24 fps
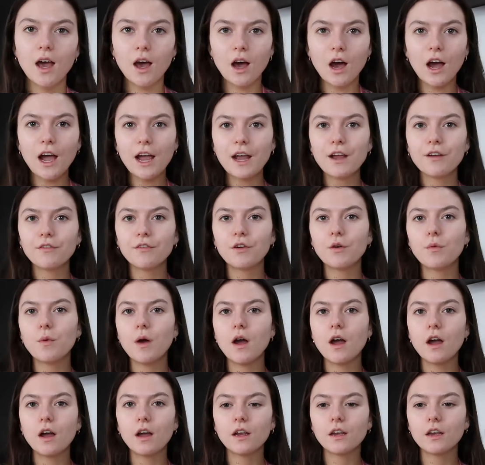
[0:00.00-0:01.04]
Hi
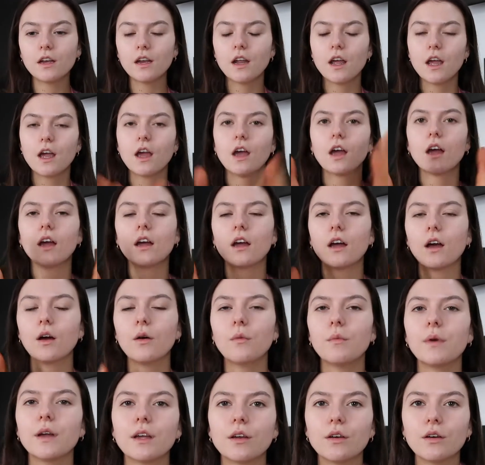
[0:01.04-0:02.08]
everyone. Oh
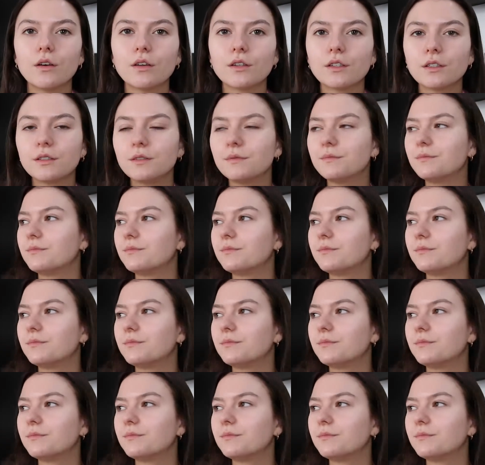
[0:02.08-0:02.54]
my god.